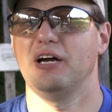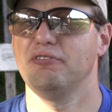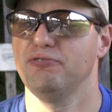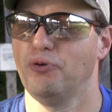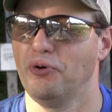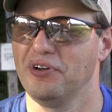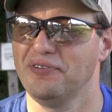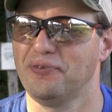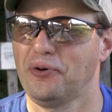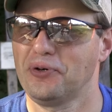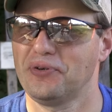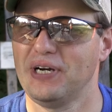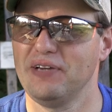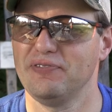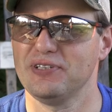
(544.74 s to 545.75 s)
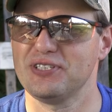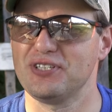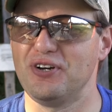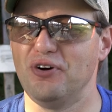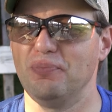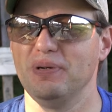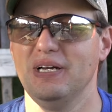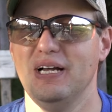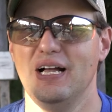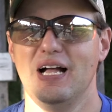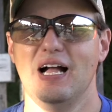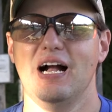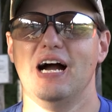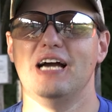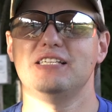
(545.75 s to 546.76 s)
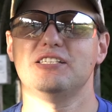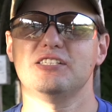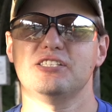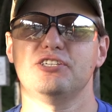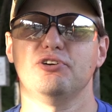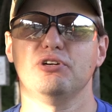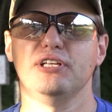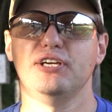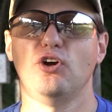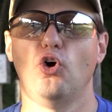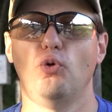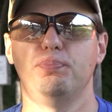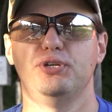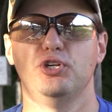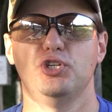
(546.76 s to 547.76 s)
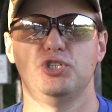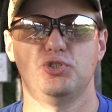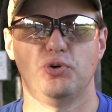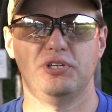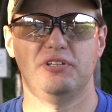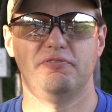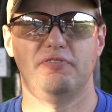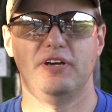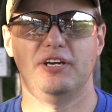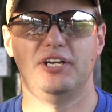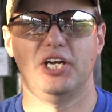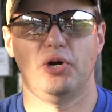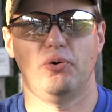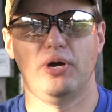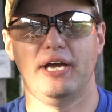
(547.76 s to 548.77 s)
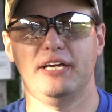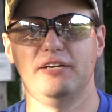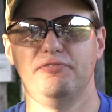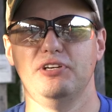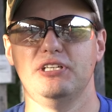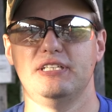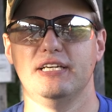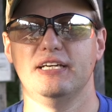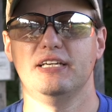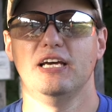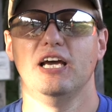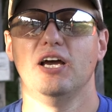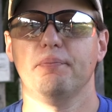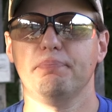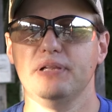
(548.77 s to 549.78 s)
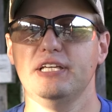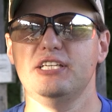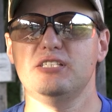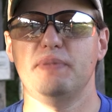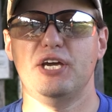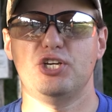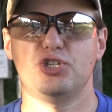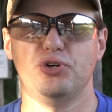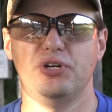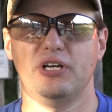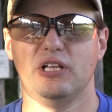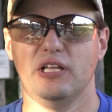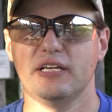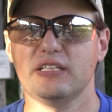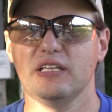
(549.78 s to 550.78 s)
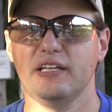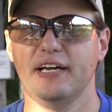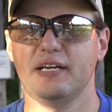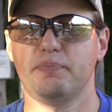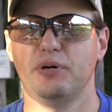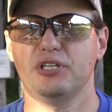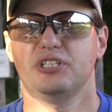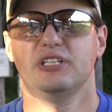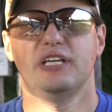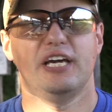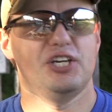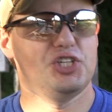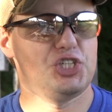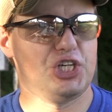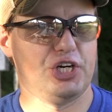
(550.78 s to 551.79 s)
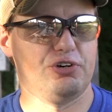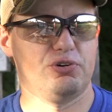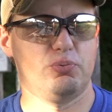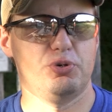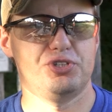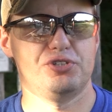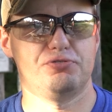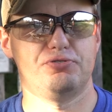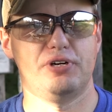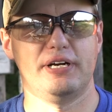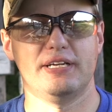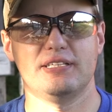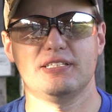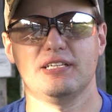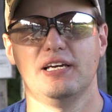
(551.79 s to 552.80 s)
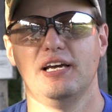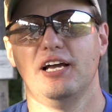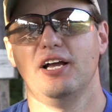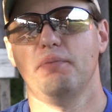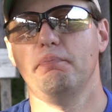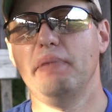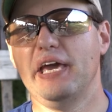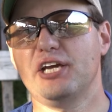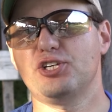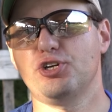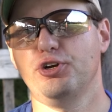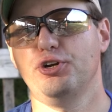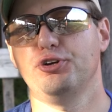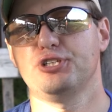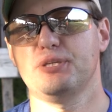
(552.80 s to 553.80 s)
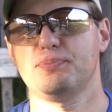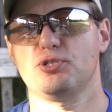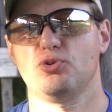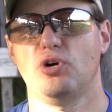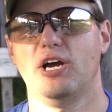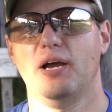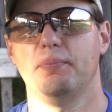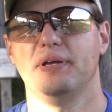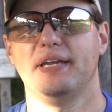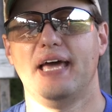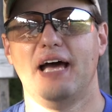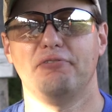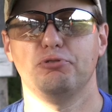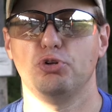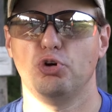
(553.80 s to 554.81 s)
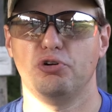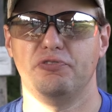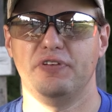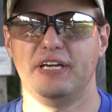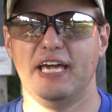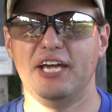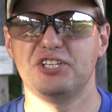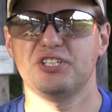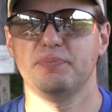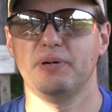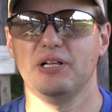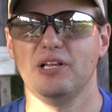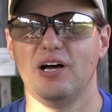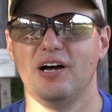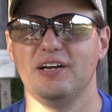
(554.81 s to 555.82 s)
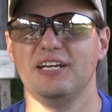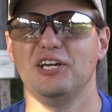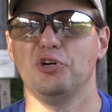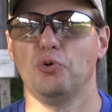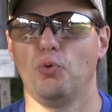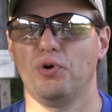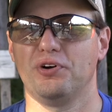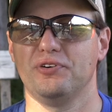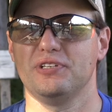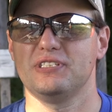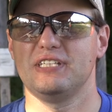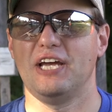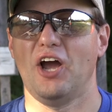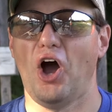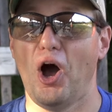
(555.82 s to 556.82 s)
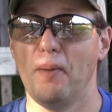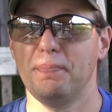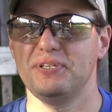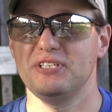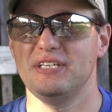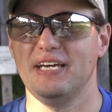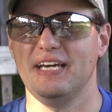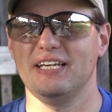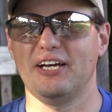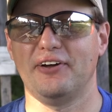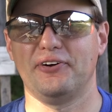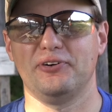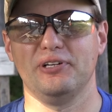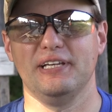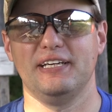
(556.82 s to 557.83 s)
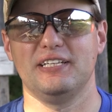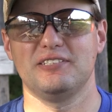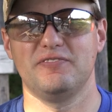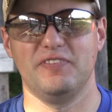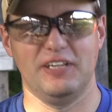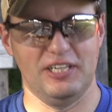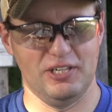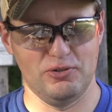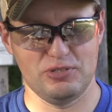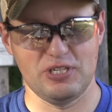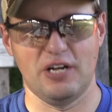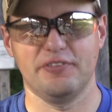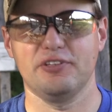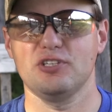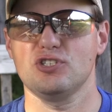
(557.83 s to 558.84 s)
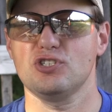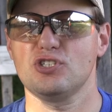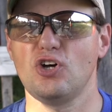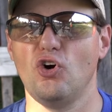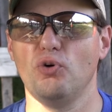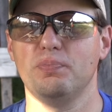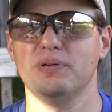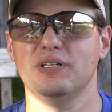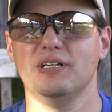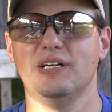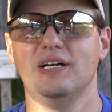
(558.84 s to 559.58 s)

by 44 rifle scope. I sincerely hope you enjoyed the video and if you did, please make sure you click the like button and share it with your friends. Make sure you're subscribed and have the notification bell on in order to stay up to date on our latest videos on the scope,